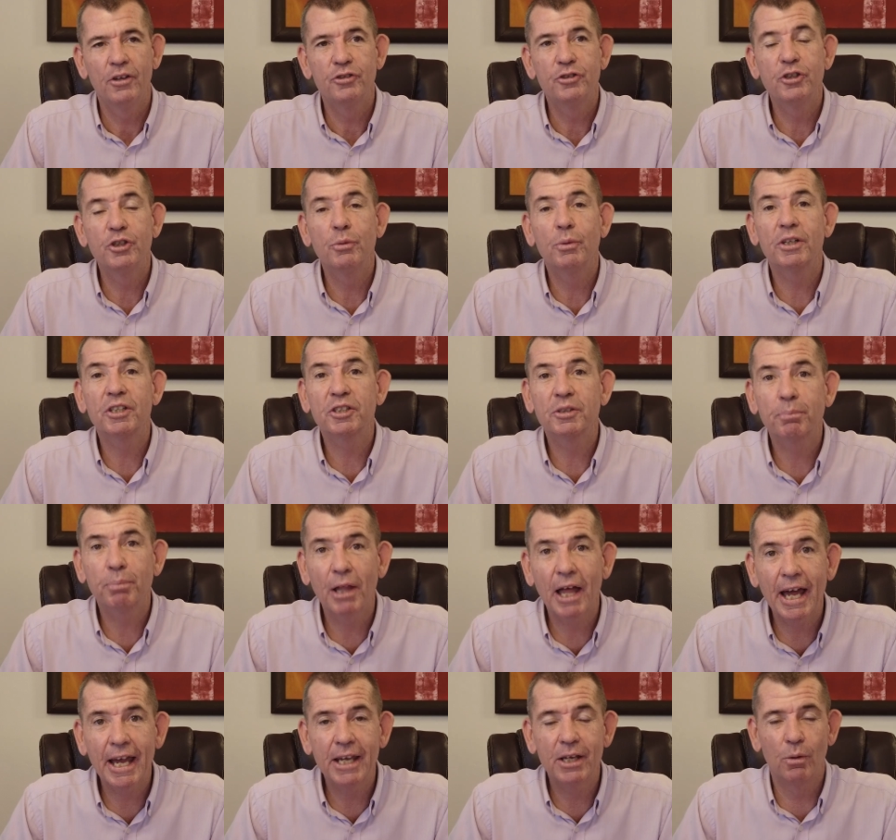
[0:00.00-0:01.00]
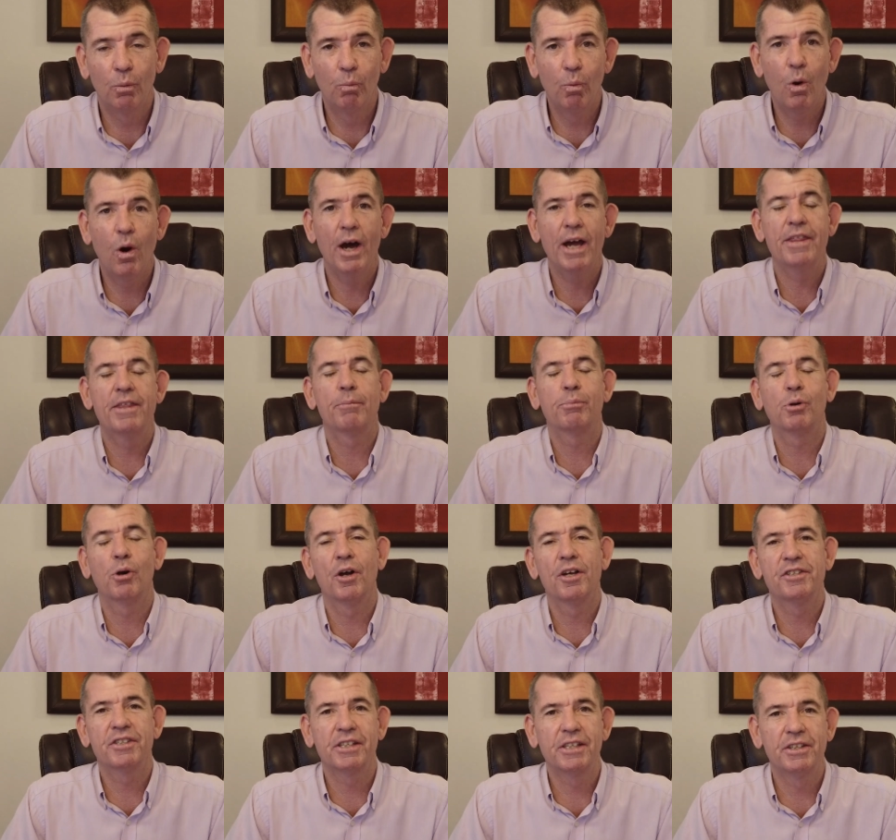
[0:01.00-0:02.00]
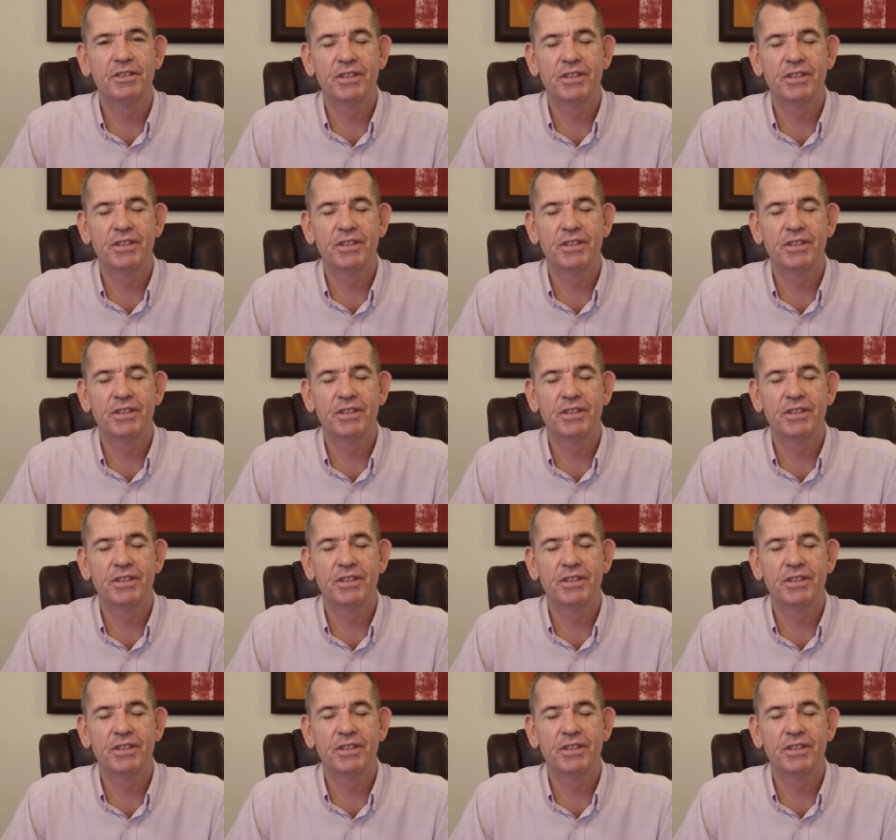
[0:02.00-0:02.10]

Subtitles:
do you explain why the pricing